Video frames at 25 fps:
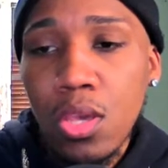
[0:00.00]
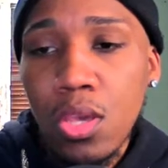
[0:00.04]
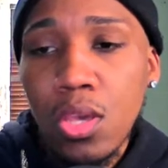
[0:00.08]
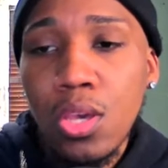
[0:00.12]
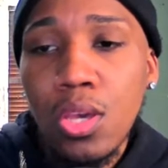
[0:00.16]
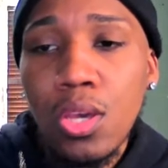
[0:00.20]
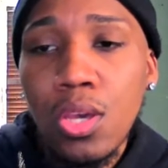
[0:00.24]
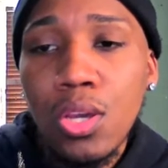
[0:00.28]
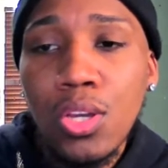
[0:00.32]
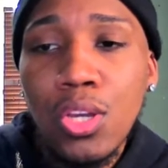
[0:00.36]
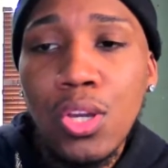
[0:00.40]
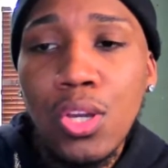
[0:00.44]

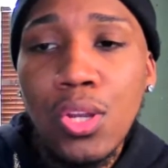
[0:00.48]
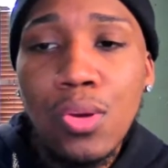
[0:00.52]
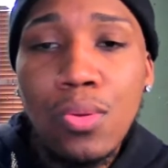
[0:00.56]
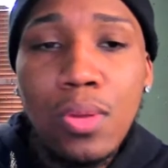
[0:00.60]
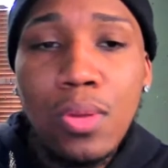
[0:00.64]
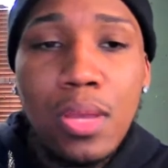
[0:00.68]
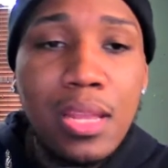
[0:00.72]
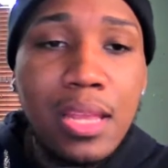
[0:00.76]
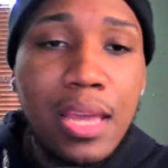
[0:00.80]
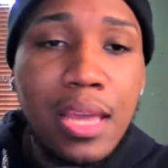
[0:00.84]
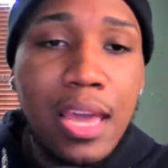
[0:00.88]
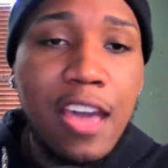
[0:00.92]
you don't
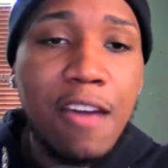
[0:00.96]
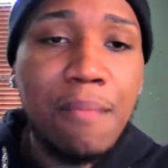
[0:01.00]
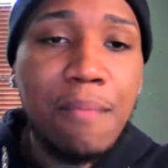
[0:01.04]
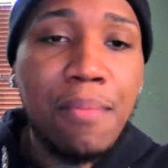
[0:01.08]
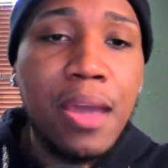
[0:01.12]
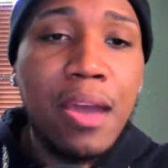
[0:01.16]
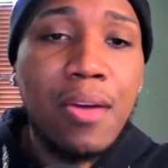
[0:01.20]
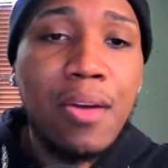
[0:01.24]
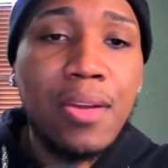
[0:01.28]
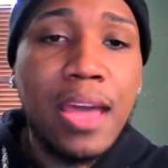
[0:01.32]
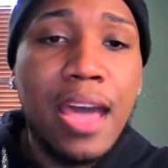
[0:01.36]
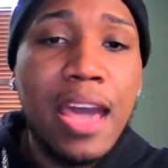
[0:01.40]
need to have
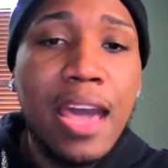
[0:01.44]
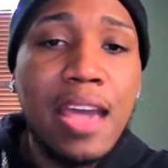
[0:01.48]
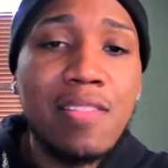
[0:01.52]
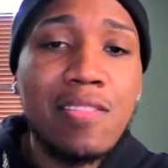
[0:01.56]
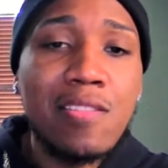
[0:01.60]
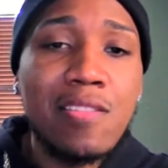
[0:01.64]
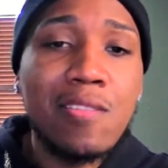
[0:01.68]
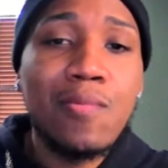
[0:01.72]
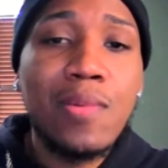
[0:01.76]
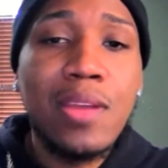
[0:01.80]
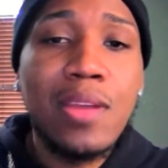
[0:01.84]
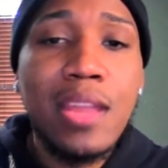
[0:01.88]
power to ice
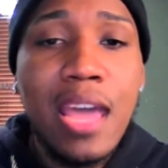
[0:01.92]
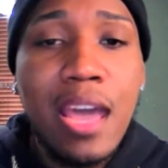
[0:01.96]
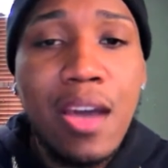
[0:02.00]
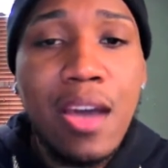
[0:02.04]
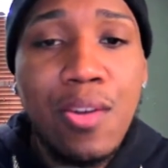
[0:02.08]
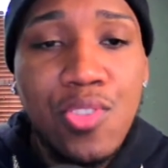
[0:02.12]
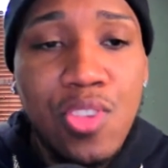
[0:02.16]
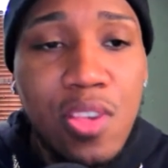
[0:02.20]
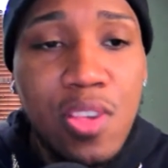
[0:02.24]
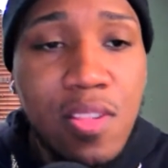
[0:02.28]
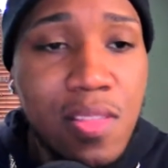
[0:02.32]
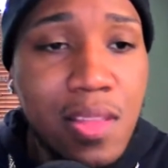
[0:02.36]
someone out
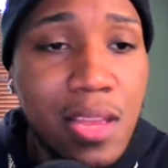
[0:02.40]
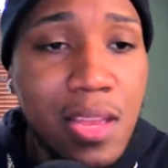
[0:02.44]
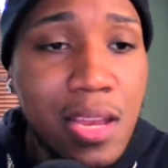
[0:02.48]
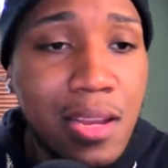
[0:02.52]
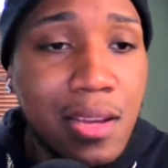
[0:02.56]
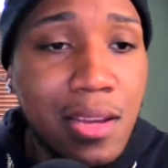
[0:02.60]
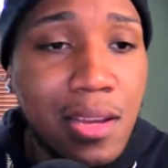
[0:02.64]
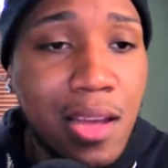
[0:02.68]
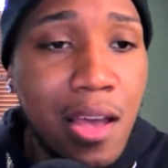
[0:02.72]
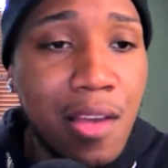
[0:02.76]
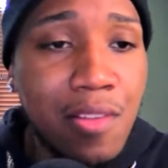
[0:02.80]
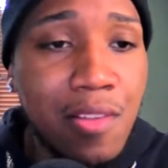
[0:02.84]
just need to
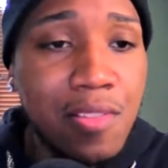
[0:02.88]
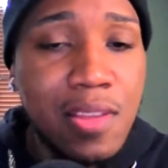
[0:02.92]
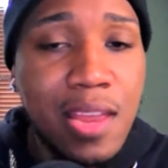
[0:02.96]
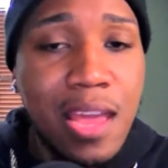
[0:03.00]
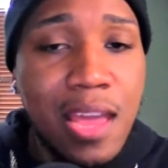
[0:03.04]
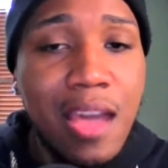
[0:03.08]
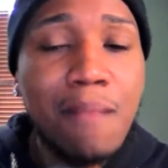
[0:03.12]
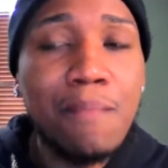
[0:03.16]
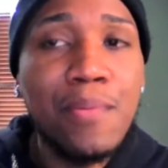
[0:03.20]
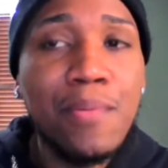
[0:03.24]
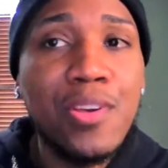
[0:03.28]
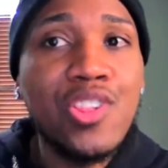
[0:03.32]
cause
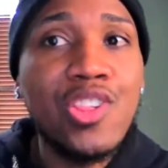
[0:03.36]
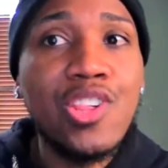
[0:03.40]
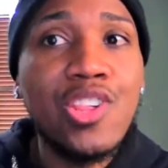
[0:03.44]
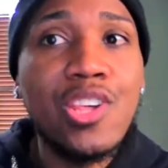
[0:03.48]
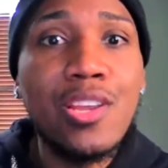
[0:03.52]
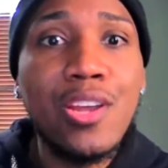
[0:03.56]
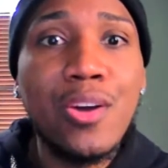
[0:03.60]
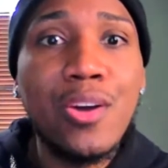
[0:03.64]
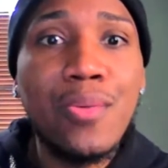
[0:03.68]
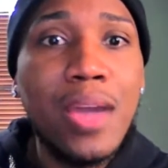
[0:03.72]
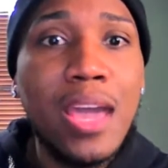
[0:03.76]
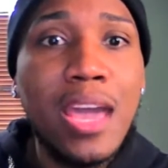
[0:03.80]
doubt but she
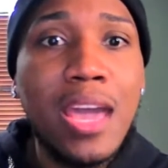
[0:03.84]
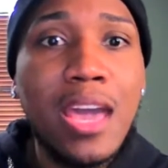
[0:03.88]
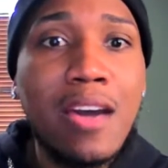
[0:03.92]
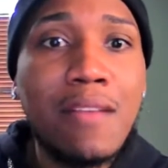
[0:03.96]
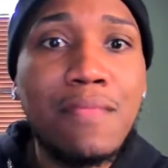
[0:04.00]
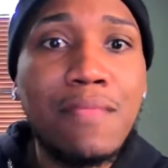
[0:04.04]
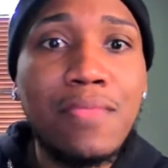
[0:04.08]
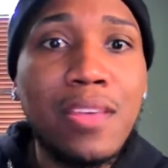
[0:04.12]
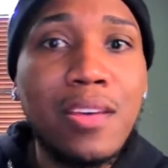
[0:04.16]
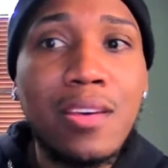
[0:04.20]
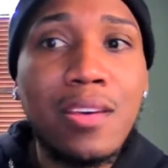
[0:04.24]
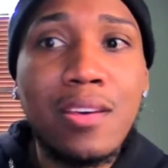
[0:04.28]
don't
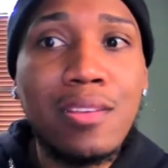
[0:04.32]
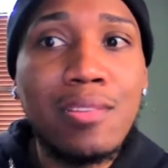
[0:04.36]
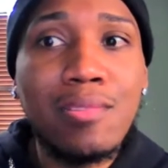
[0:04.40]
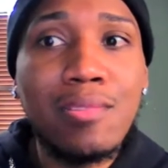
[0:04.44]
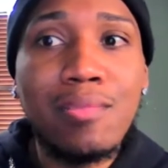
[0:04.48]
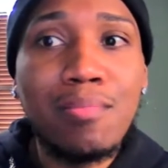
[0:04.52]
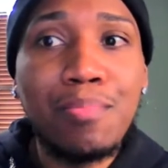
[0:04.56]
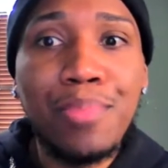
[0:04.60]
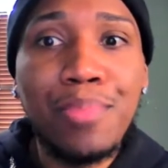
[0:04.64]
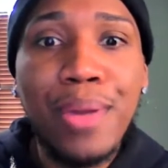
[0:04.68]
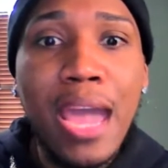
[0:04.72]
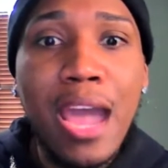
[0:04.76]
have the
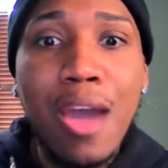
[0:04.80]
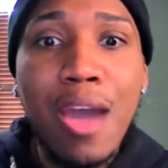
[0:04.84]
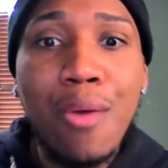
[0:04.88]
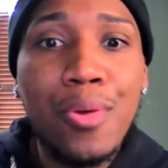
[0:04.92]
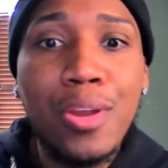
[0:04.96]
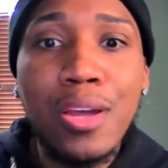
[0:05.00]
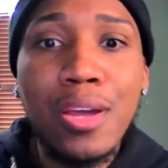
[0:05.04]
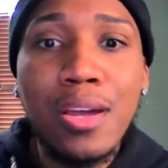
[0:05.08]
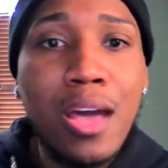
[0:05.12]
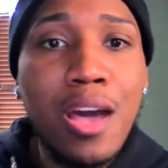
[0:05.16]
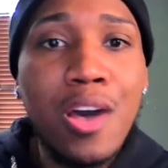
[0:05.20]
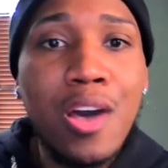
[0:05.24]
power to
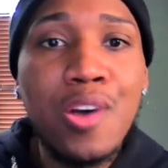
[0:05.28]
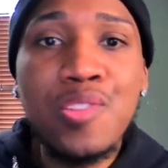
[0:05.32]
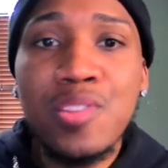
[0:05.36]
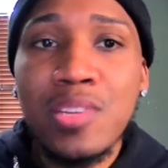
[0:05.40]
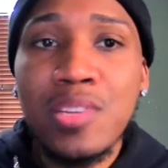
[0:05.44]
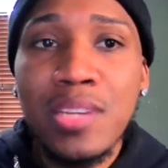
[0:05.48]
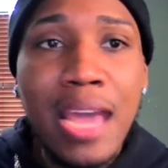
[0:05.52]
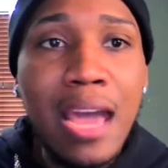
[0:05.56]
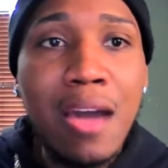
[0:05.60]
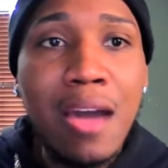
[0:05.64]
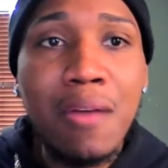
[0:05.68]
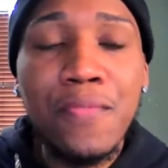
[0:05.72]
cause
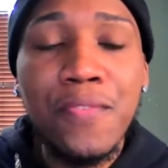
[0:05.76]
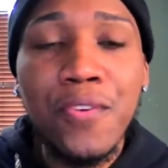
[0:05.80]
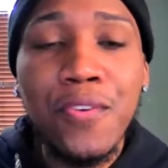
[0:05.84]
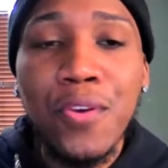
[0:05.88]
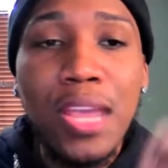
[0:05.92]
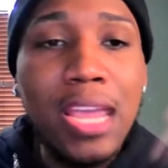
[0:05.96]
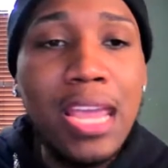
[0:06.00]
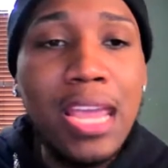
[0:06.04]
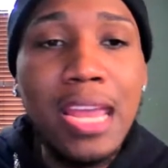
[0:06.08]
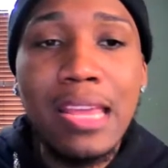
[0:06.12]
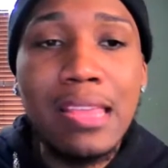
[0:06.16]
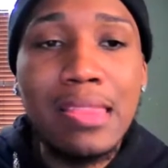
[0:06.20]
doubt for
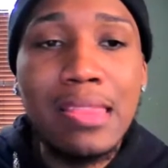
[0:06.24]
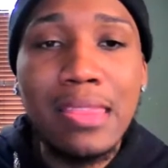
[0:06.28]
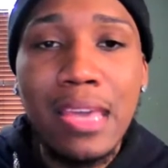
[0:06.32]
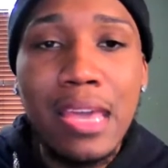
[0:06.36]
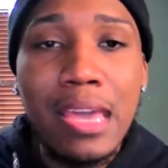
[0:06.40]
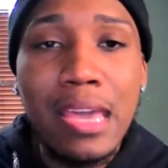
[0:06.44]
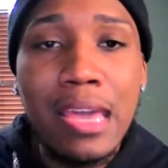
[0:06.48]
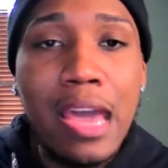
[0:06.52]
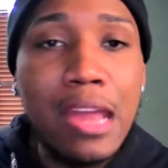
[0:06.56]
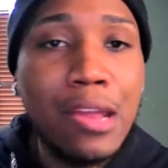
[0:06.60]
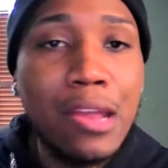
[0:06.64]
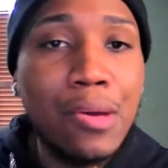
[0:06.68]

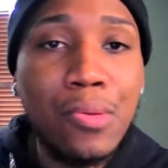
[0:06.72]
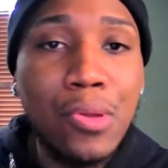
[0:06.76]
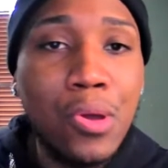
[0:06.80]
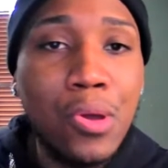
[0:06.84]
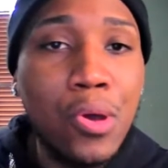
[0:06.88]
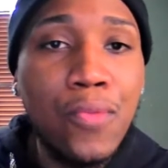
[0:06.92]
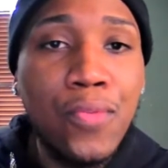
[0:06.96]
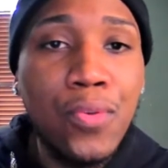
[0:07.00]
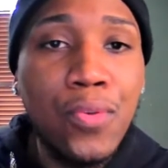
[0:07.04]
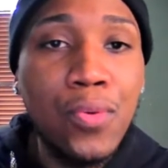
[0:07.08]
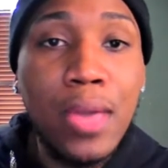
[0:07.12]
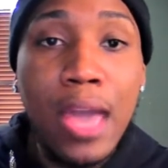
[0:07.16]
anything i don't know
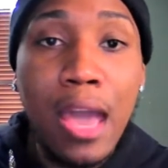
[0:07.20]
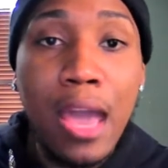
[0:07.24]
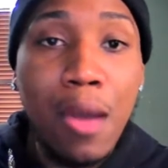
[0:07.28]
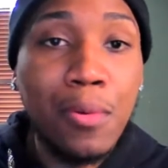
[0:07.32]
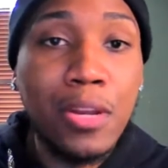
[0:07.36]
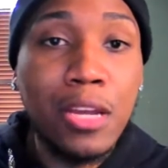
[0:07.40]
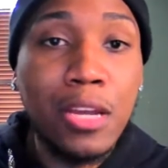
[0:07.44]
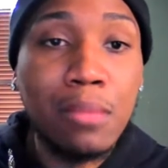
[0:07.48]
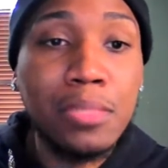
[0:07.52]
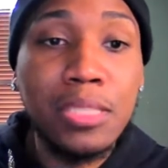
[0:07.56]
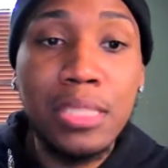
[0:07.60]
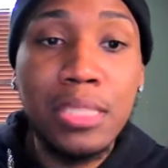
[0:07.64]
if you got what
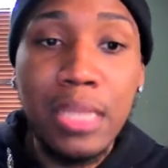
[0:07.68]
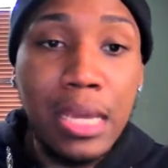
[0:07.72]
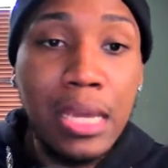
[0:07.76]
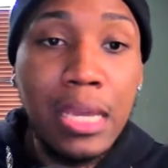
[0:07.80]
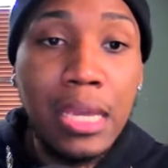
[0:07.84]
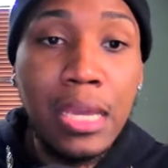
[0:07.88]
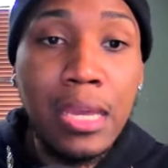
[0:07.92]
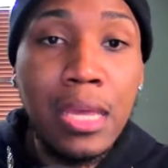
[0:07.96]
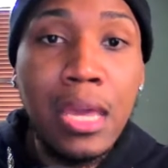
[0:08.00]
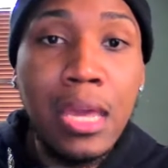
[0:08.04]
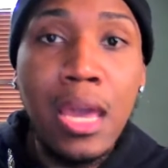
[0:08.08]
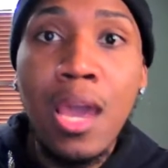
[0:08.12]
i'm
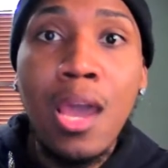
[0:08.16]
saying